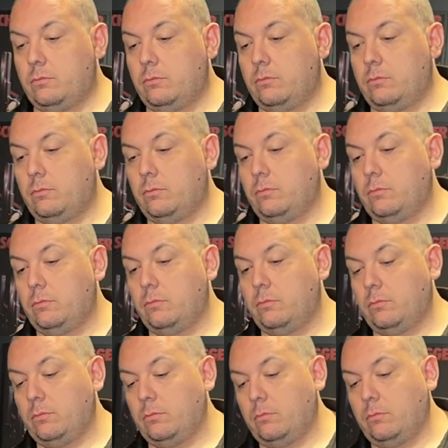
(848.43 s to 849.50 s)

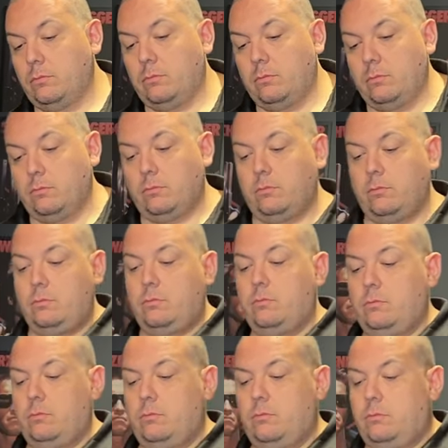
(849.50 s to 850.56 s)

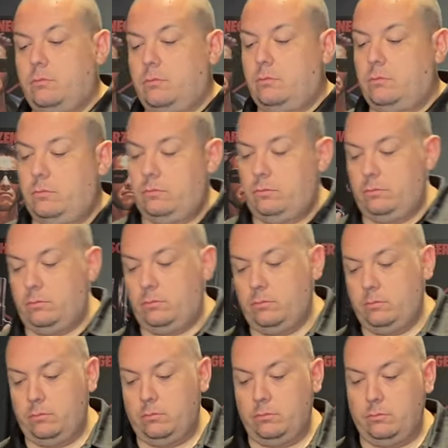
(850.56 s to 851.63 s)

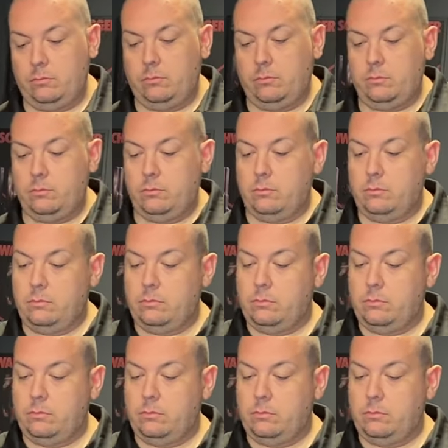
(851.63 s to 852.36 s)
No words are spoken by the person on screen.